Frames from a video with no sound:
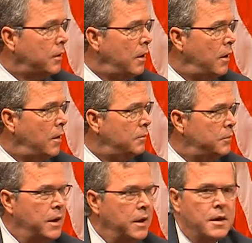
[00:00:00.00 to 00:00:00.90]
the law,
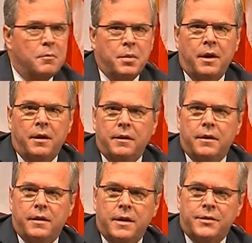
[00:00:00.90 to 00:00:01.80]
but
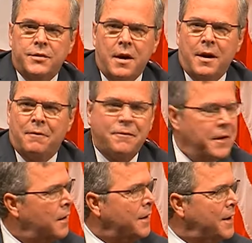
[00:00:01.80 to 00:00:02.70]
it's not a
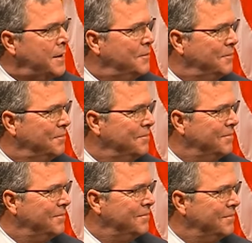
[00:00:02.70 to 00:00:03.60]
felony.
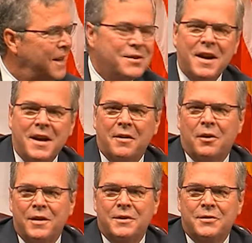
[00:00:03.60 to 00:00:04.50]
It's kind of the
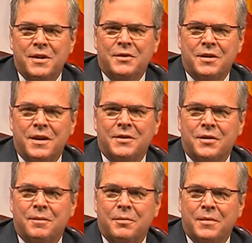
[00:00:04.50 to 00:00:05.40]
it's it's a it's
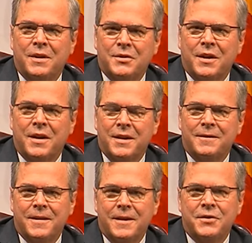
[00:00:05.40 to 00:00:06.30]
a it's a
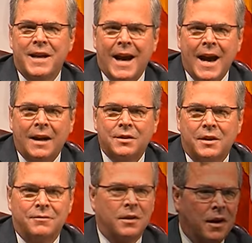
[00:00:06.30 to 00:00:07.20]
it's an act
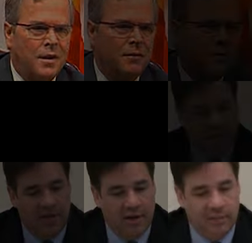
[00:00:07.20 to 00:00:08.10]
of love. I
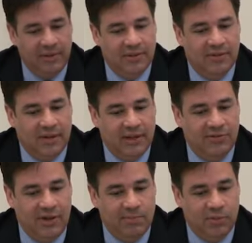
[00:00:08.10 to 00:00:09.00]
think comments
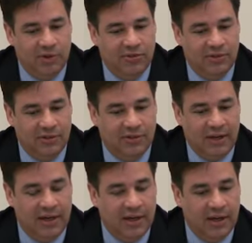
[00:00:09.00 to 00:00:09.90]
like Jeb
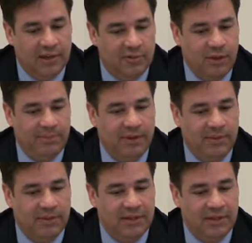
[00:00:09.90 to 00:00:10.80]
Bush's and other
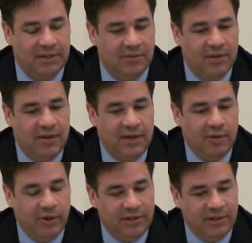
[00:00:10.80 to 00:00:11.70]
Republicans
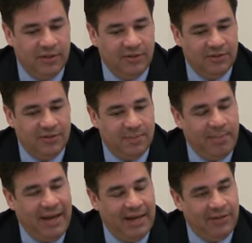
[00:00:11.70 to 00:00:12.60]
what they're doing is
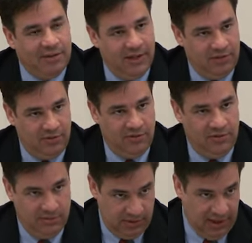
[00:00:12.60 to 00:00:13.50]
they're pandering
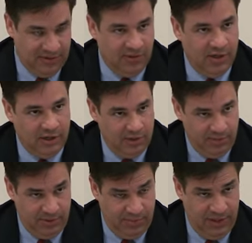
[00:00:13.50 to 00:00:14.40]
to a certain
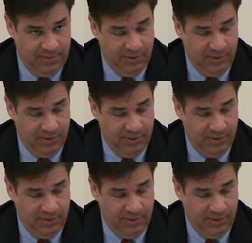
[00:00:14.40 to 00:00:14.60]
group of